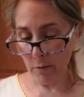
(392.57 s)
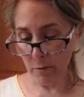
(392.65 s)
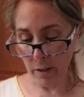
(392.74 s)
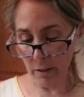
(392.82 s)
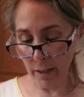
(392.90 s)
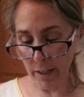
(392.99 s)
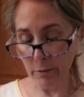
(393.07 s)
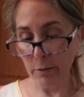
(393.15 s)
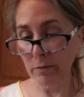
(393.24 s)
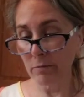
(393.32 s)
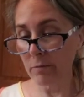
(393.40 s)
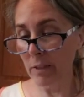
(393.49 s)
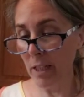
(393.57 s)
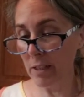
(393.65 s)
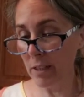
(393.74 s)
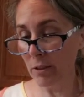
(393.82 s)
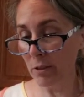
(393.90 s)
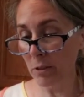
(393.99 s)
Well, I would guess
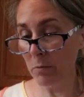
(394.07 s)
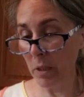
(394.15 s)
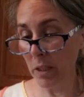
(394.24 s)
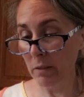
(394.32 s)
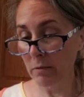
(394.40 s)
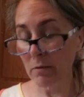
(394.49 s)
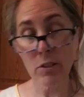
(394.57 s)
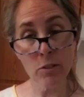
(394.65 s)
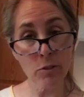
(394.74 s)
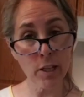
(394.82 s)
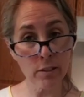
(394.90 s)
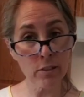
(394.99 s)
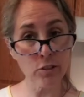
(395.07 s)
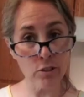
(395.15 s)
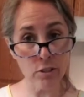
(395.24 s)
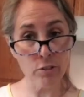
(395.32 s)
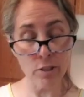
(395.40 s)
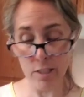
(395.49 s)
it could be. So that's
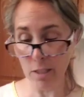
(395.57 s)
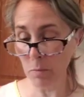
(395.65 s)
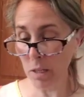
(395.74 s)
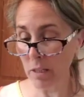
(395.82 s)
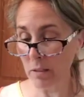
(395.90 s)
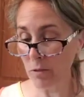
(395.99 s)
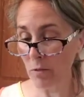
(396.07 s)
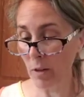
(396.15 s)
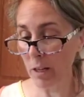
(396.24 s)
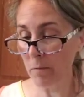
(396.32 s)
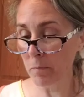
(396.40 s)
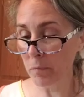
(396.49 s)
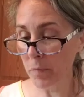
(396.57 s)
just crazy beans, right?